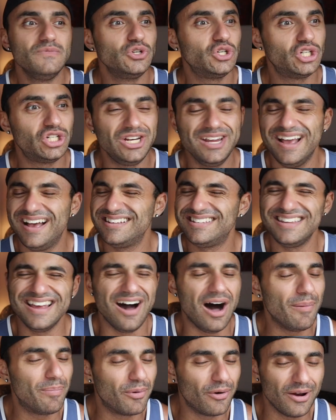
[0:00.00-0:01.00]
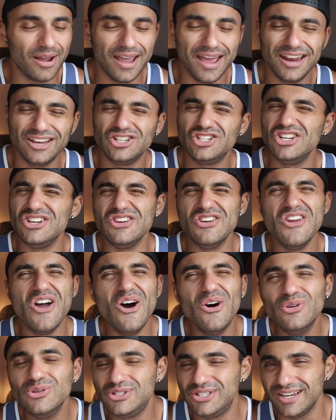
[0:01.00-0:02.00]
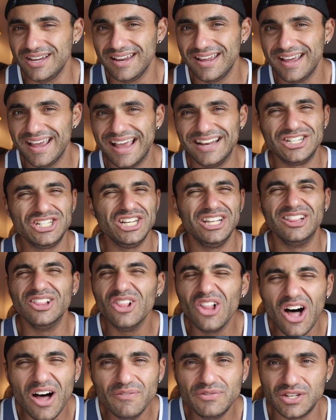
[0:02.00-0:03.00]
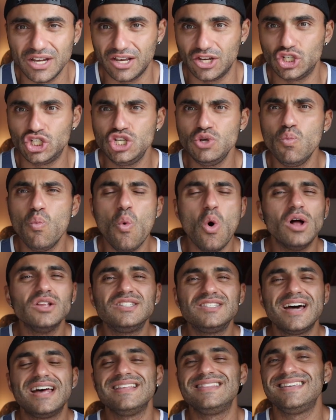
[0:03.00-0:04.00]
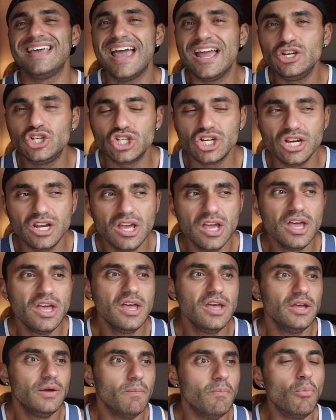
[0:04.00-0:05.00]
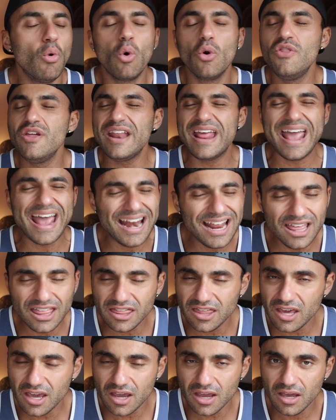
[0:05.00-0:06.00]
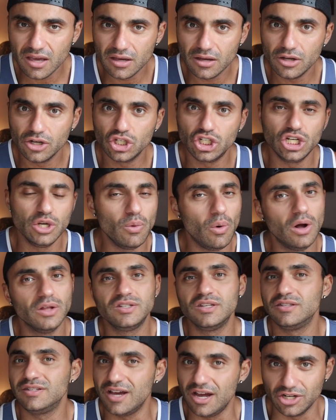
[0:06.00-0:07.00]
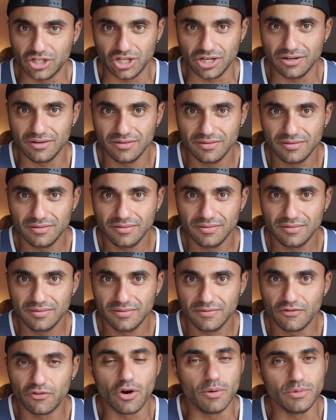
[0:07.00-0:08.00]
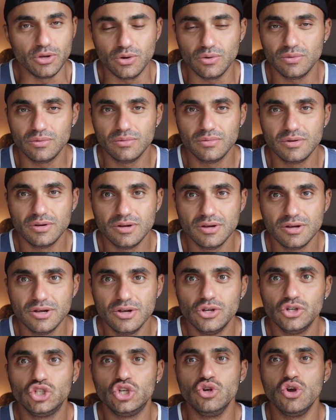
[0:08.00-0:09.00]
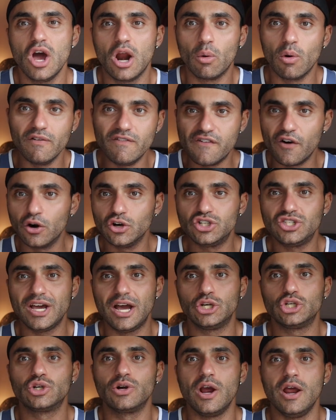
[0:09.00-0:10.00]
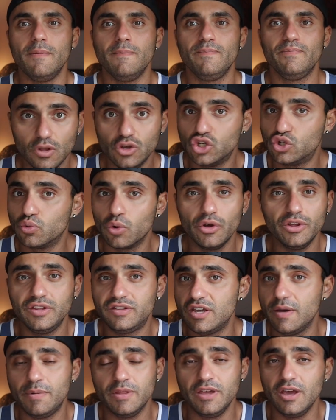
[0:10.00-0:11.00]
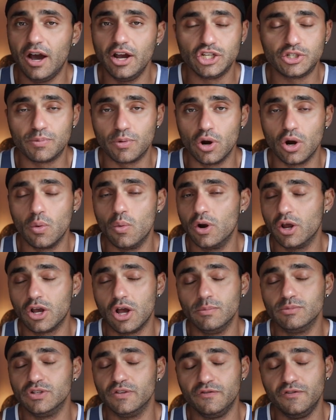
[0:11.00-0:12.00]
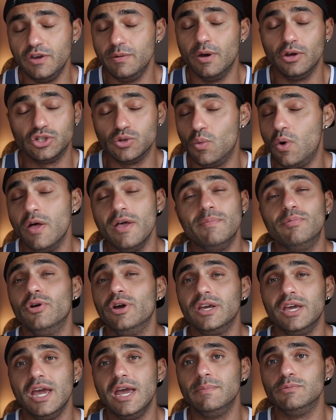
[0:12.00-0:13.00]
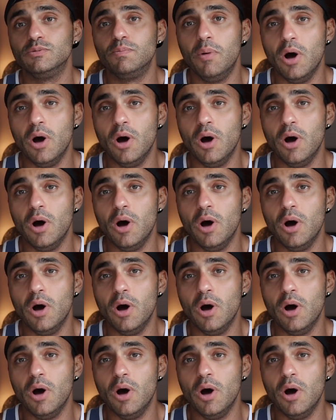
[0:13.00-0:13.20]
She has the upper hand and she knows it and she loves it because she wants that attention. More than anything, she wants attention from you. So you got to reverse that trend. This is really the tip of the iceberg when it comes to females and why they play games.